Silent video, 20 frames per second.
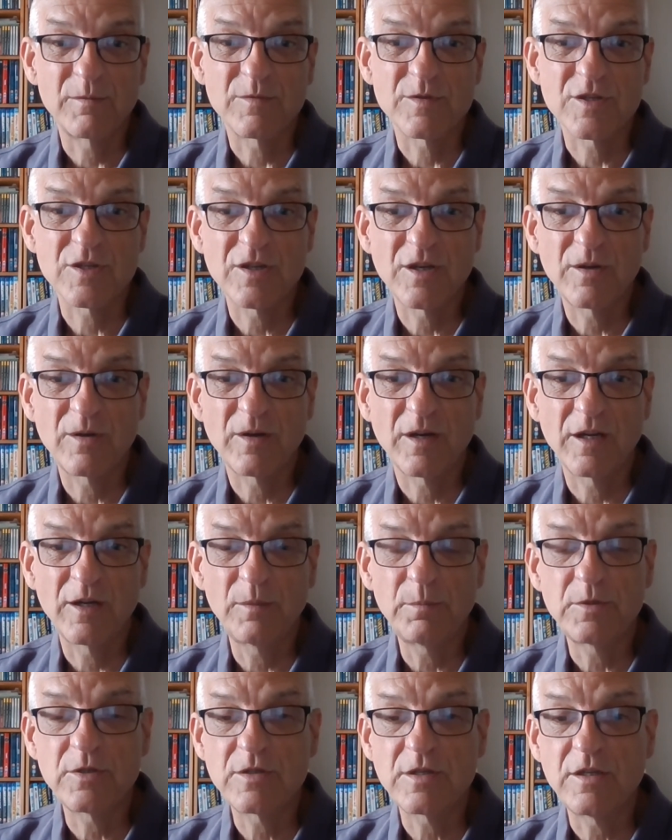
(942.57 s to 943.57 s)
So I
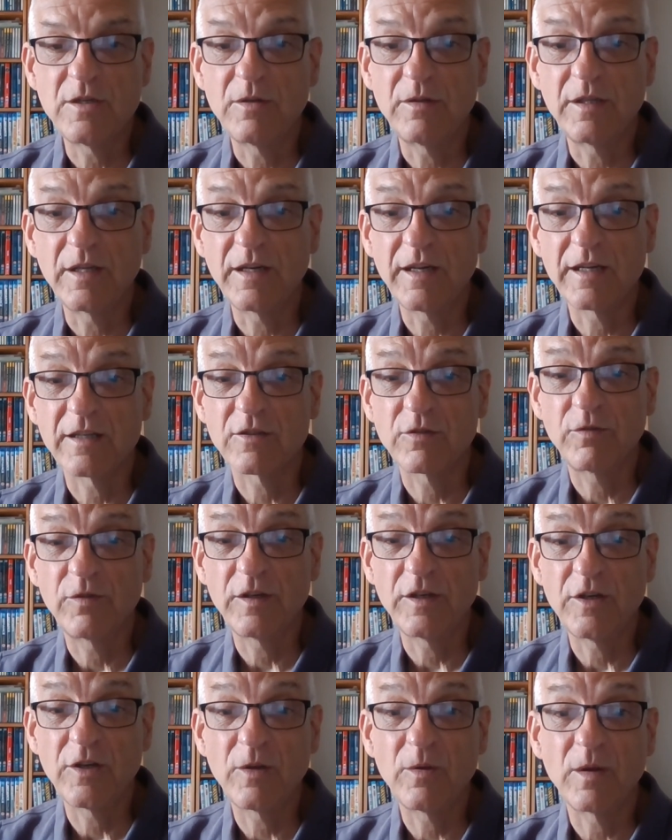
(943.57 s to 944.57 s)
hope to see you in the next
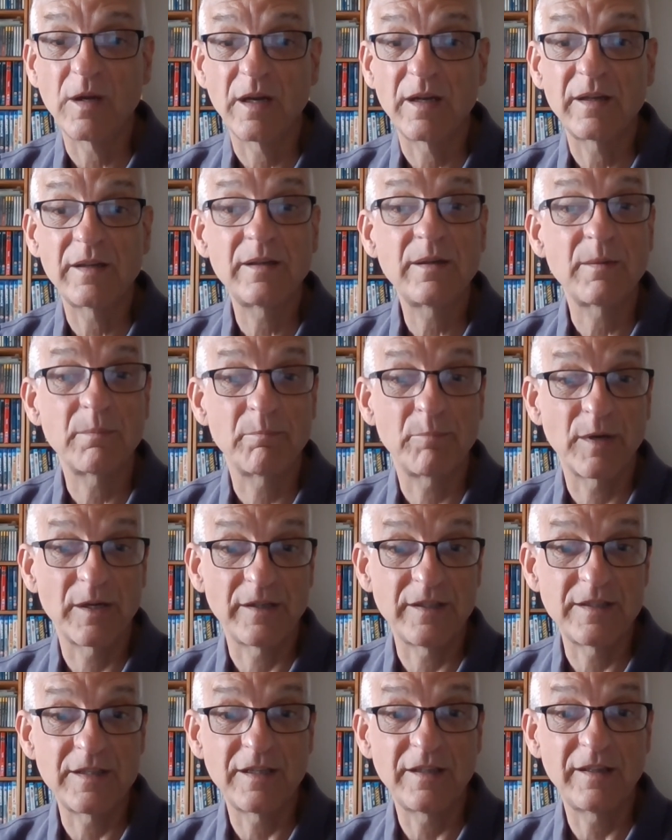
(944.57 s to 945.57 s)
video, and
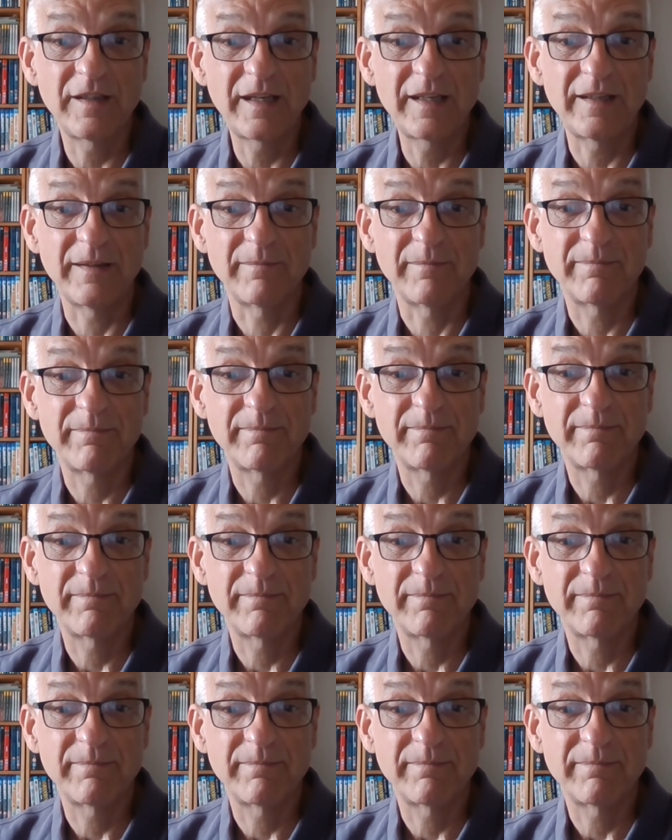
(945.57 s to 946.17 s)
bye till then.